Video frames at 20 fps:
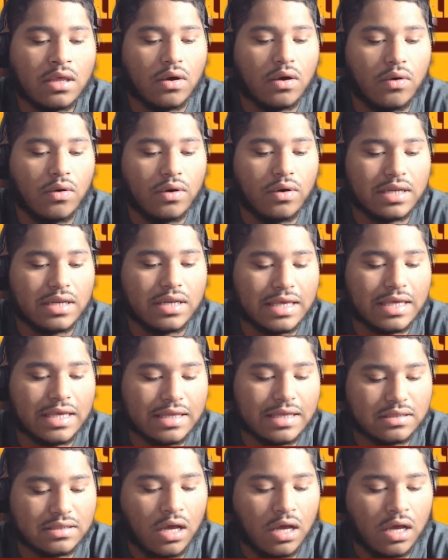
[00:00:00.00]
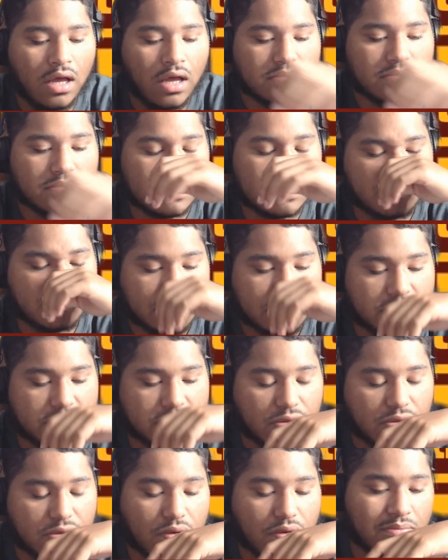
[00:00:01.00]
on it um to be
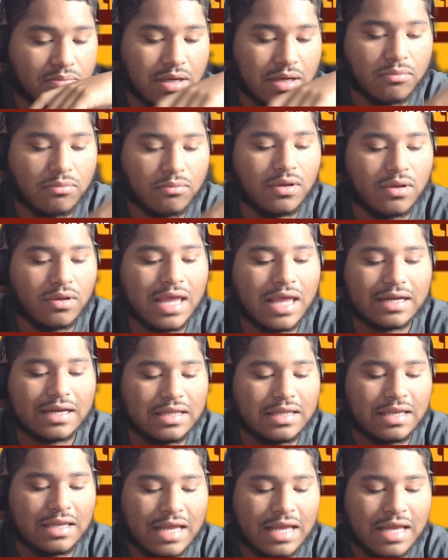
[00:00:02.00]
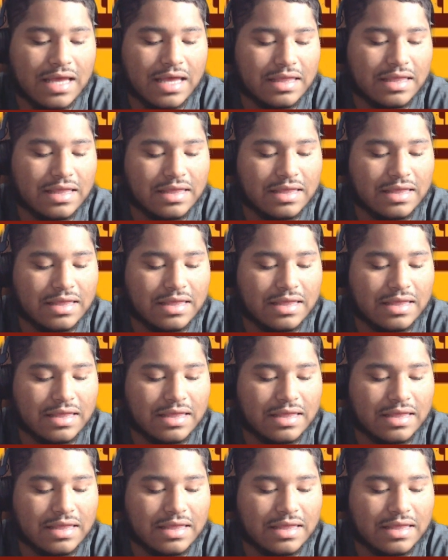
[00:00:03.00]
sure, but more likely than not,